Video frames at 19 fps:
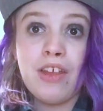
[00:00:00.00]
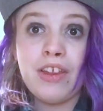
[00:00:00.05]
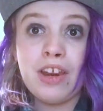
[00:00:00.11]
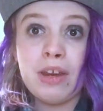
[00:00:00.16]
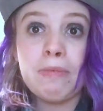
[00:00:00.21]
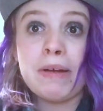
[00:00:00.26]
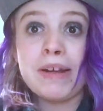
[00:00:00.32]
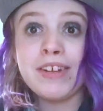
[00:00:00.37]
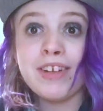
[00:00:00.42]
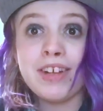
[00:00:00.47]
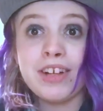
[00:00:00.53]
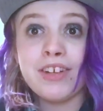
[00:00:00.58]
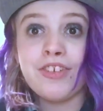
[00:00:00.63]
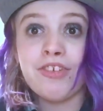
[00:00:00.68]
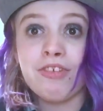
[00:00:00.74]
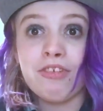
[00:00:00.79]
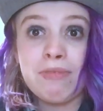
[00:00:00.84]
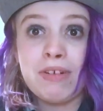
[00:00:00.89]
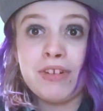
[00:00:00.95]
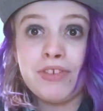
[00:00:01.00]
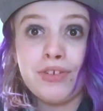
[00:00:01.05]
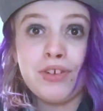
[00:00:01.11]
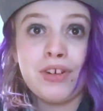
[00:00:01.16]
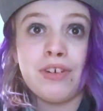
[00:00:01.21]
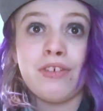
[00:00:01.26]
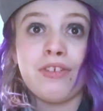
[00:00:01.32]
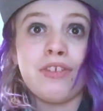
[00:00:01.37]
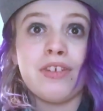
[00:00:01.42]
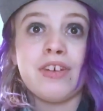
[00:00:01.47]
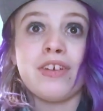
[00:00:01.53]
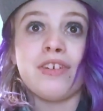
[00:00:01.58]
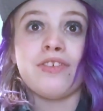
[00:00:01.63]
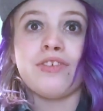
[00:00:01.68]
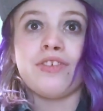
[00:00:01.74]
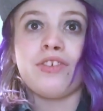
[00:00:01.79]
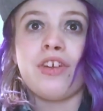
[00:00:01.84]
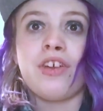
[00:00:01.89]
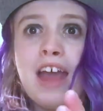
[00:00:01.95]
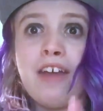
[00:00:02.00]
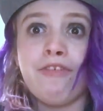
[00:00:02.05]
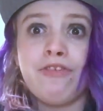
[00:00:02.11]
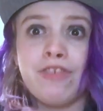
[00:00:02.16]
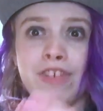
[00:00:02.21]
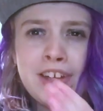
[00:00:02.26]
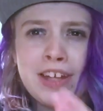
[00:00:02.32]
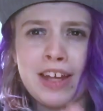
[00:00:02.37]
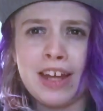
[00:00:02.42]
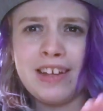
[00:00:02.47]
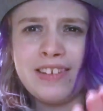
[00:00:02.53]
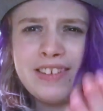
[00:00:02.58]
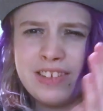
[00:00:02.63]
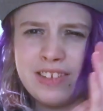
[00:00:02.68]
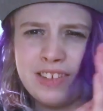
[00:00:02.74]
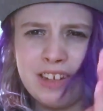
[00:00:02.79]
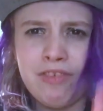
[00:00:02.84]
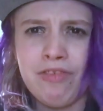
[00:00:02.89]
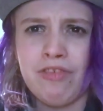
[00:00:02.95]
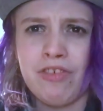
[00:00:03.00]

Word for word: And I think the major issue with mental health is every case is